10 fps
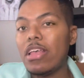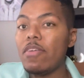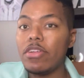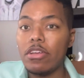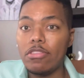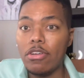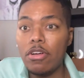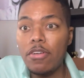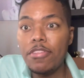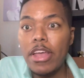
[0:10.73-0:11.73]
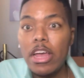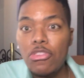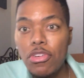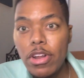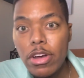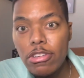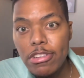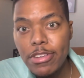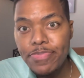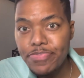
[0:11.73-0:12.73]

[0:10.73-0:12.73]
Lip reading: even deserves an introduction.